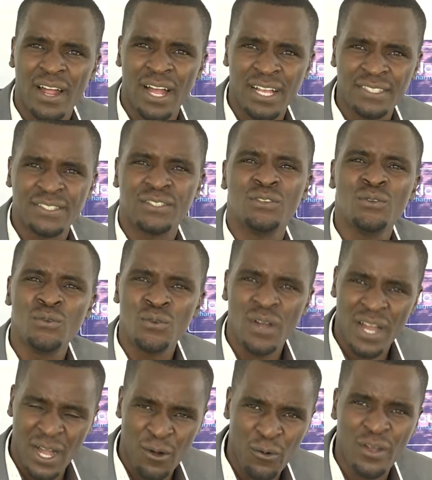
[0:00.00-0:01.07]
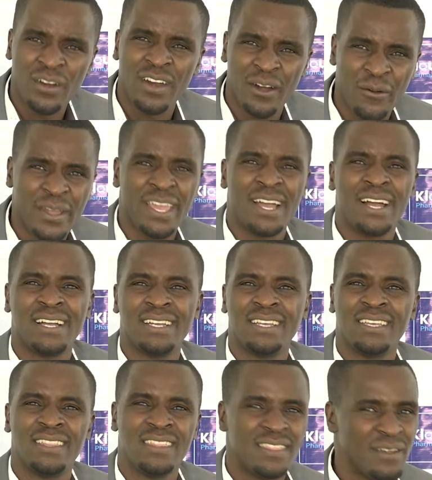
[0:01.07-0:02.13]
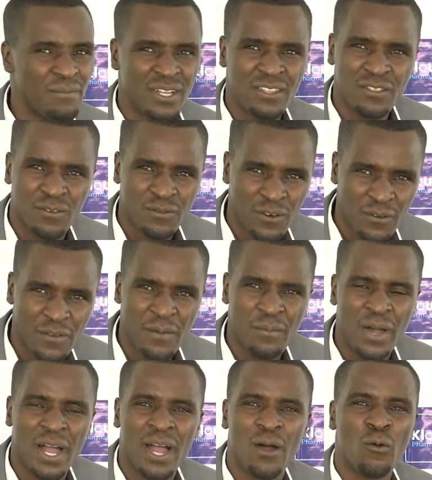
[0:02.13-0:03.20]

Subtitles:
As you are well aware, in the month of November,